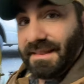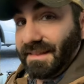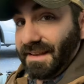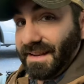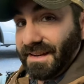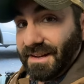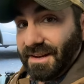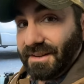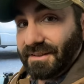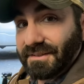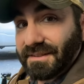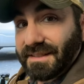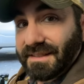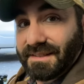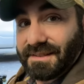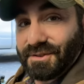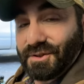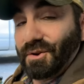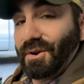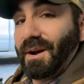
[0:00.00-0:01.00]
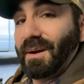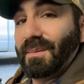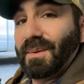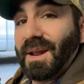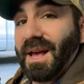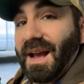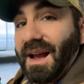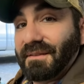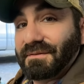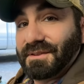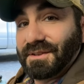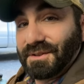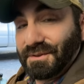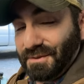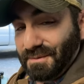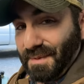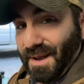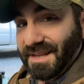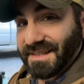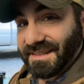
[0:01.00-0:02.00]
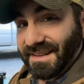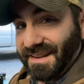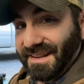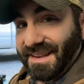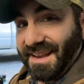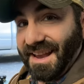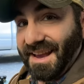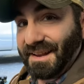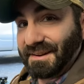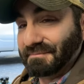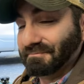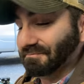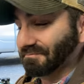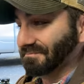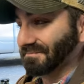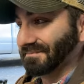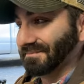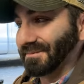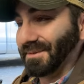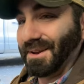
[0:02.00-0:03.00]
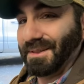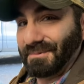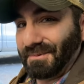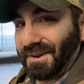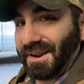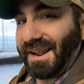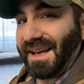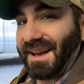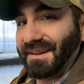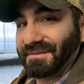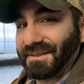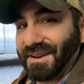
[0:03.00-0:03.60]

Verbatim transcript: They don't, so I'm gonna have to do the best I can with what I've